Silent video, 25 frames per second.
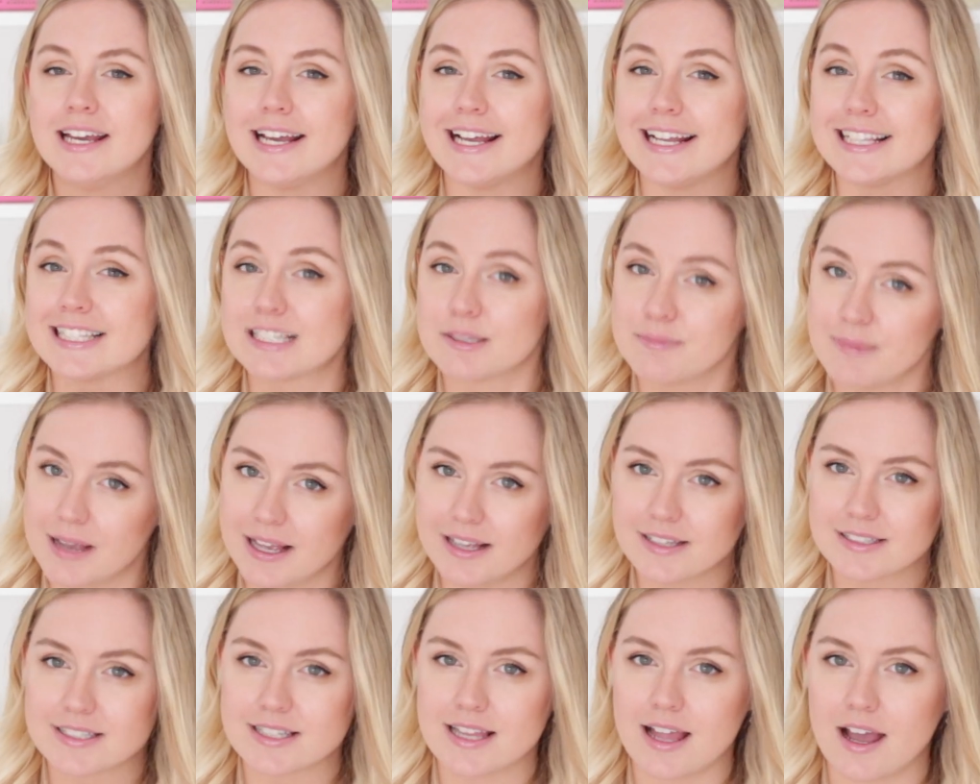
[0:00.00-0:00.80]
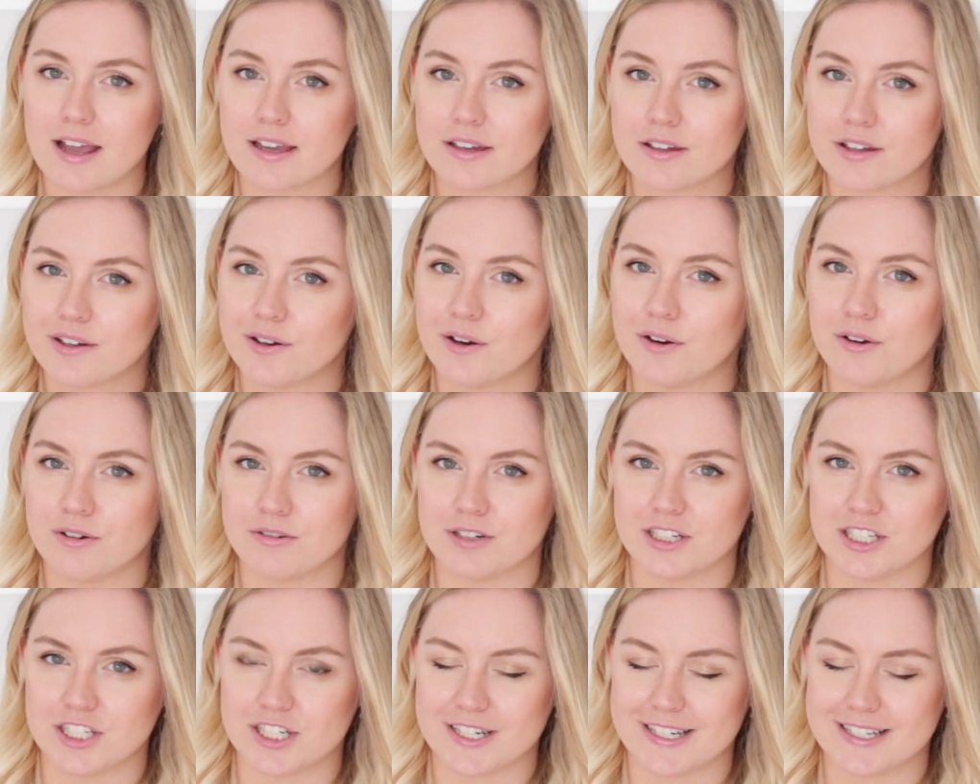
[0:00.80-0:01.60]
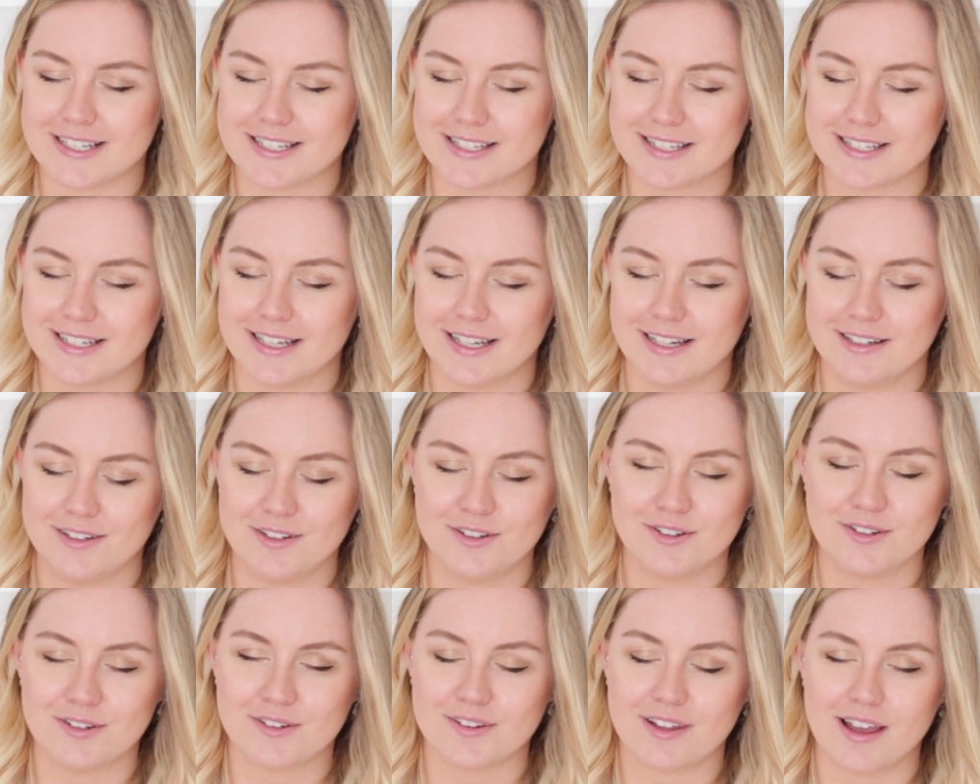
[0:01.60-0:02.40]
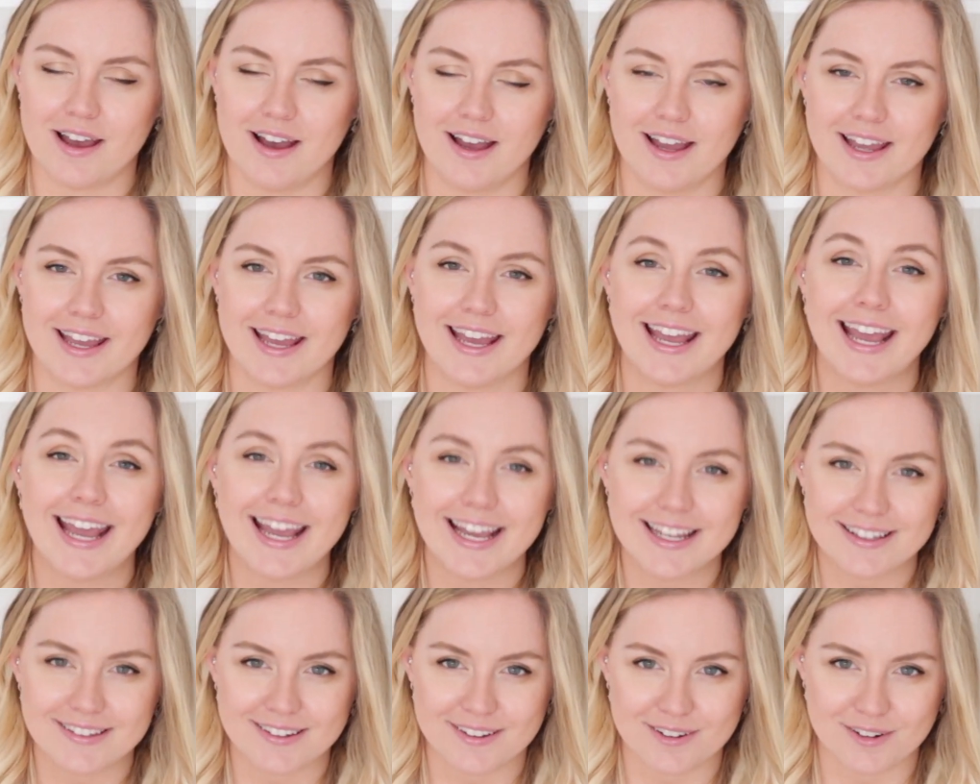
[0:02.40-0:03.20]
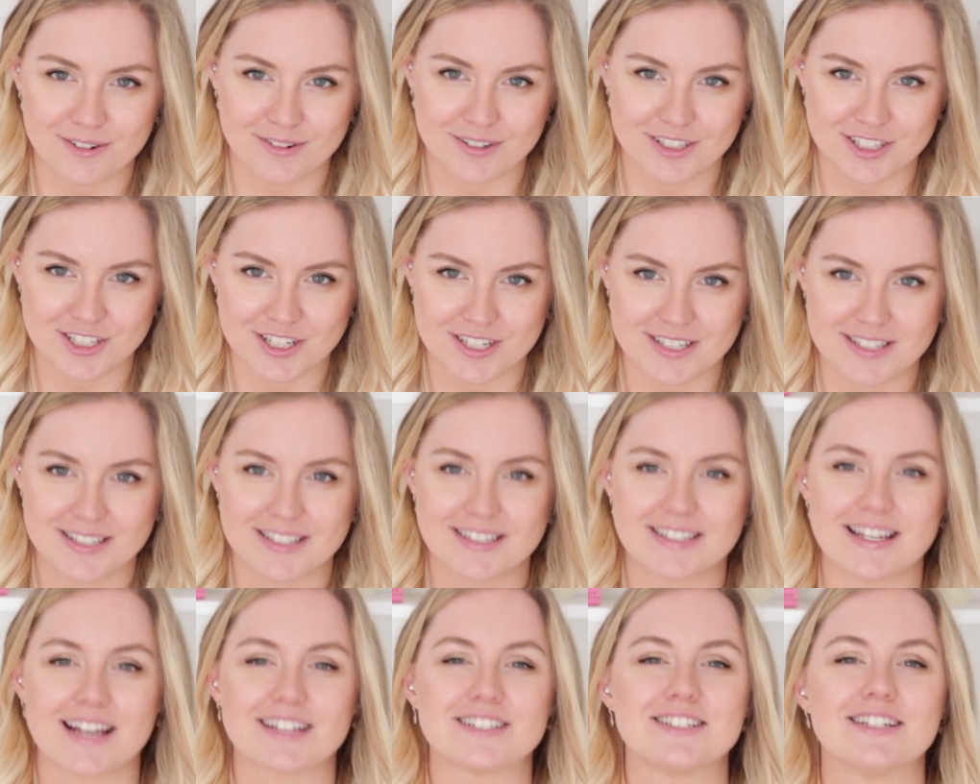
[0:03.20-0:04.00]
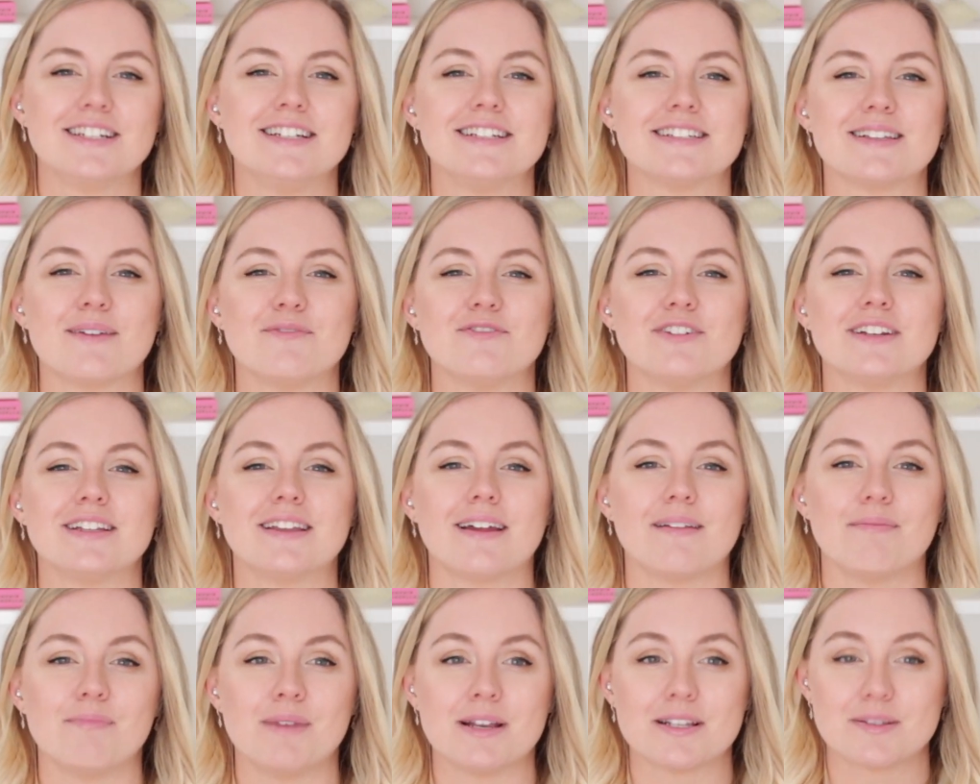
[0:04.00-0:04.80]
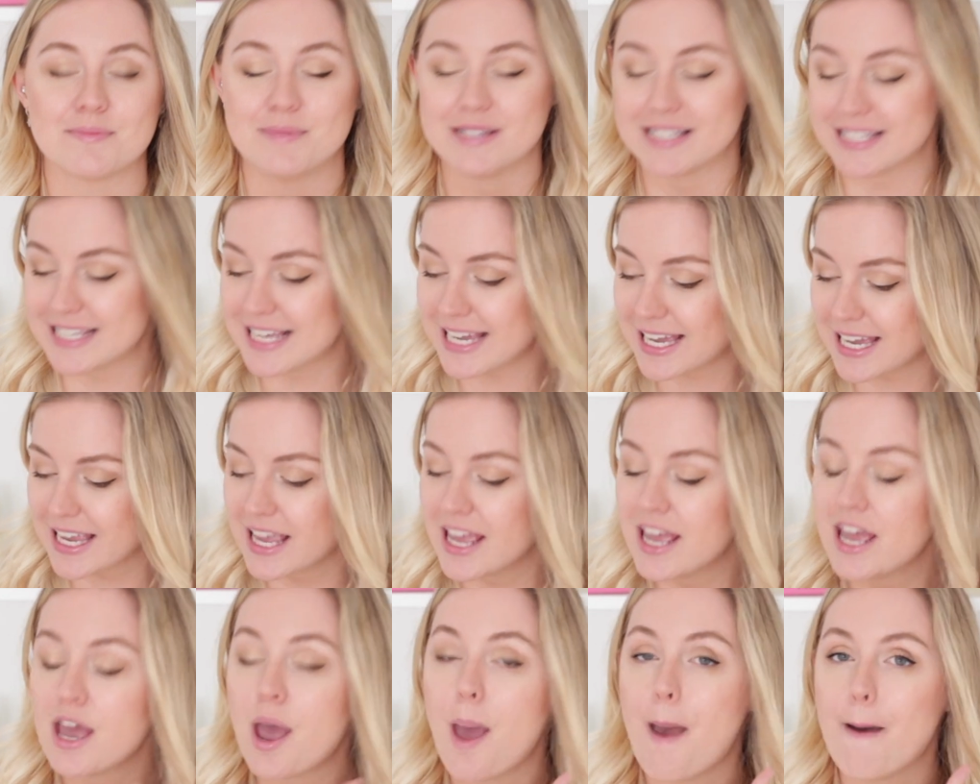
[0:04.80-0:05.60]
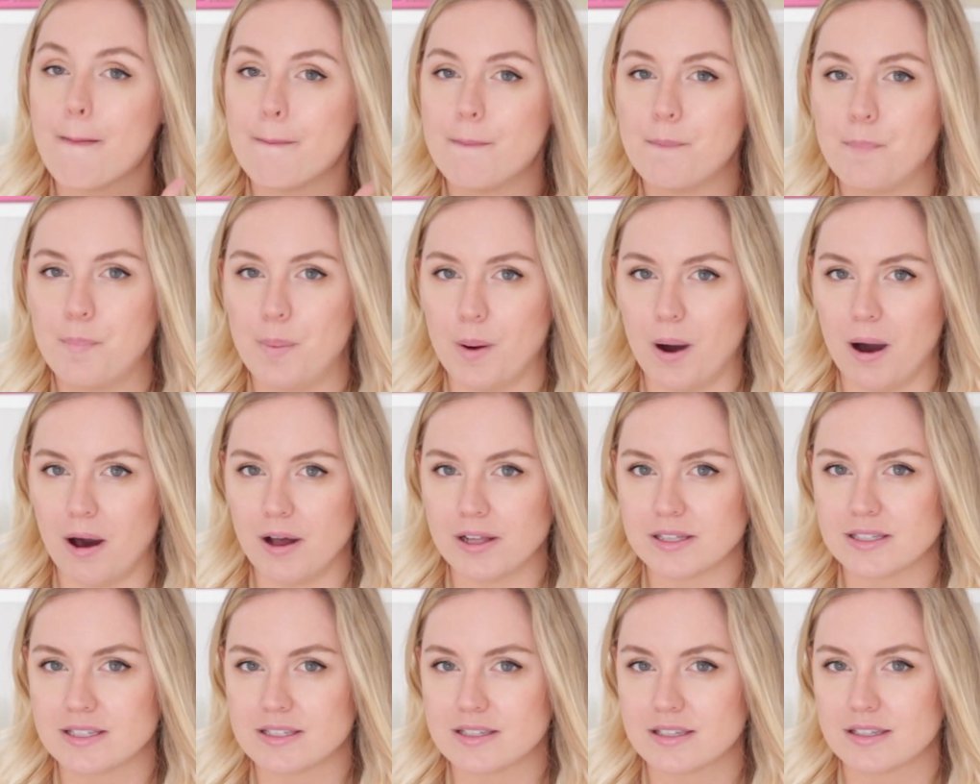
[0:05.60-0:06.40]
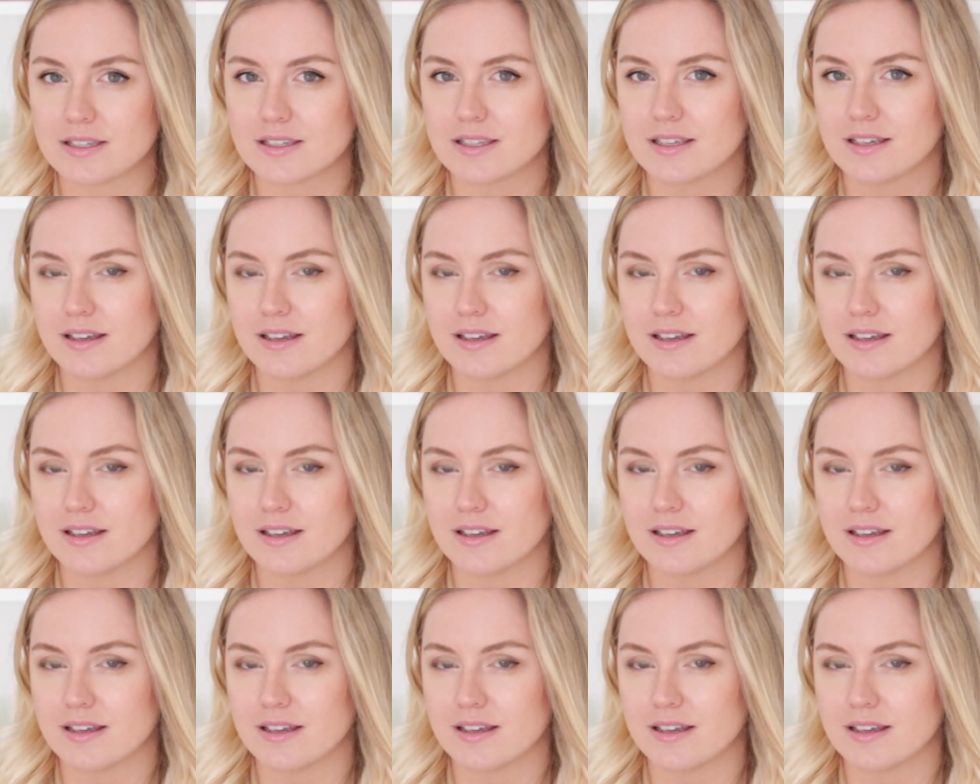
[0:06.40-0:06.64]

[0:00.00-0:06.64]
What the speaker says: It smells like oranges, and you know that I hate oranges. It's actually something that makes me sick, but